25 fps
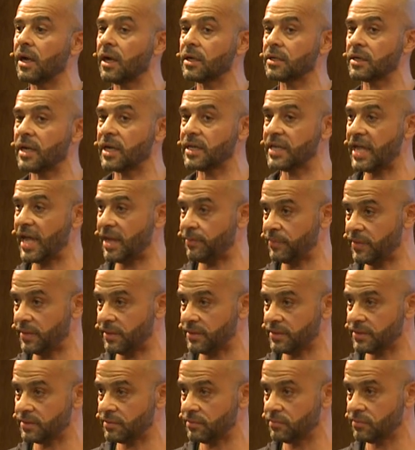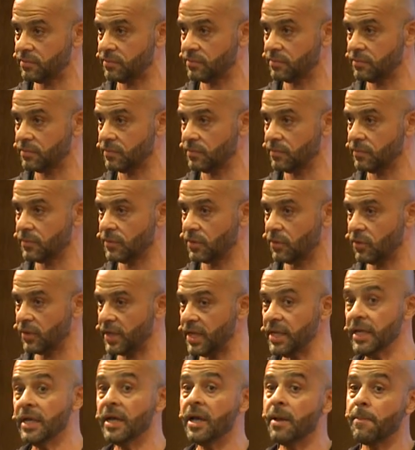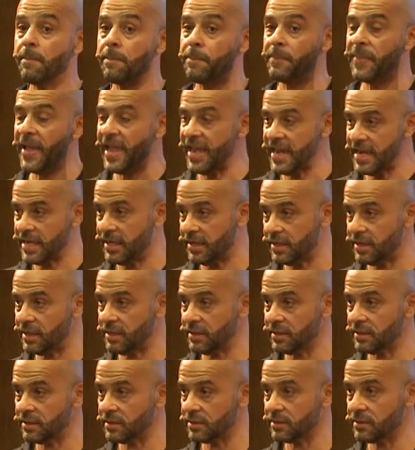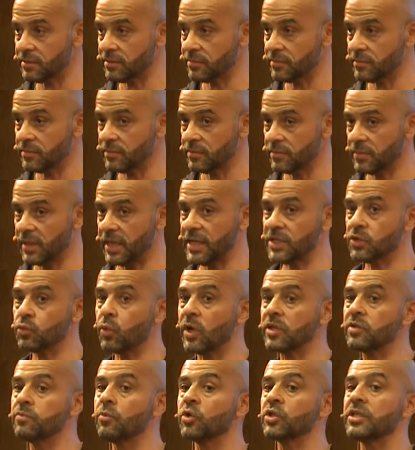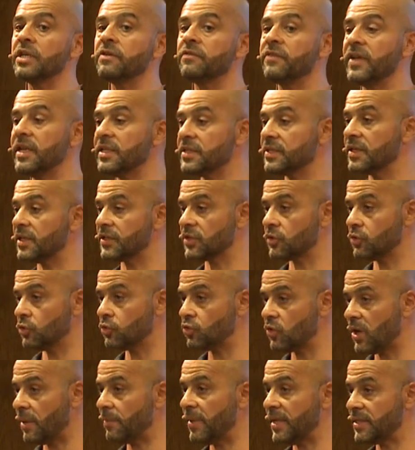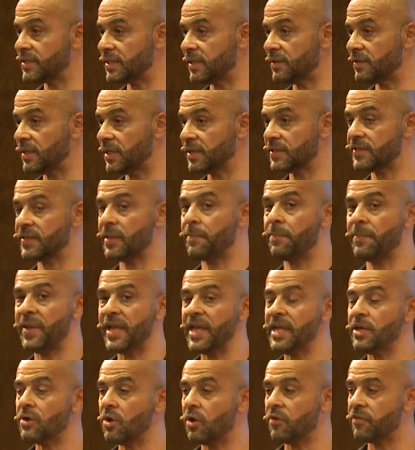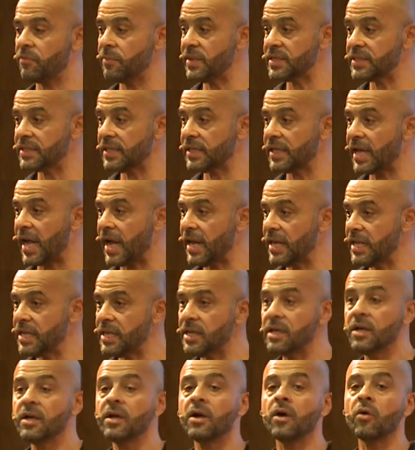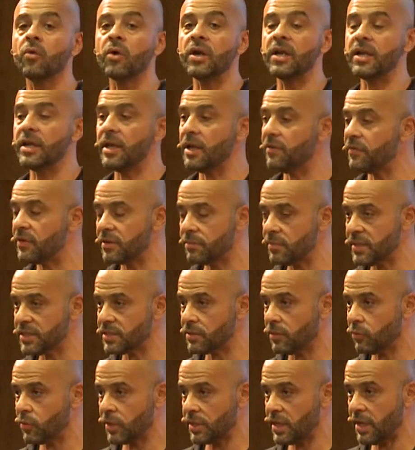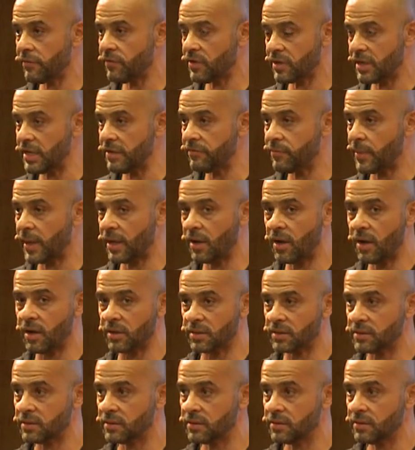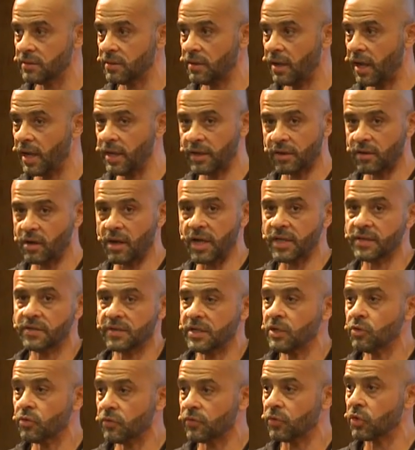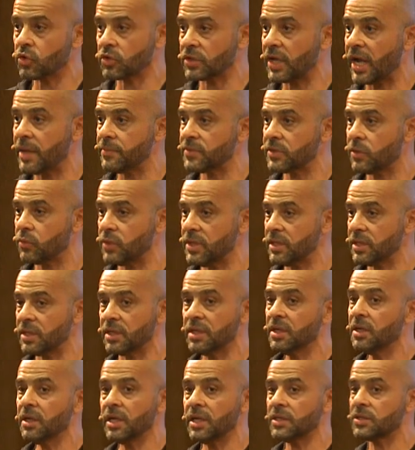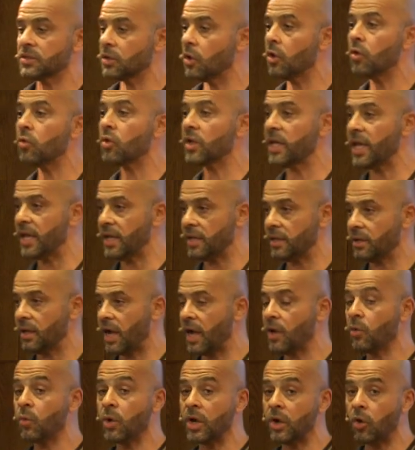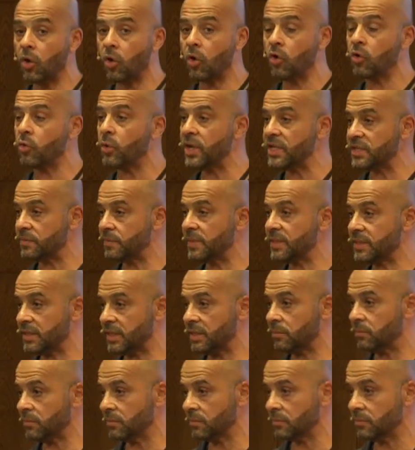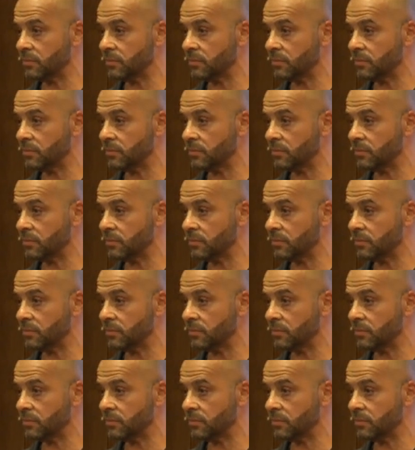and unhappiness. Okay? Pain is what motivates us to do amazing things. The pain of missing Ali will never leave my heart. I cry 3 to 4 times a week. It's okay. I will always miss him.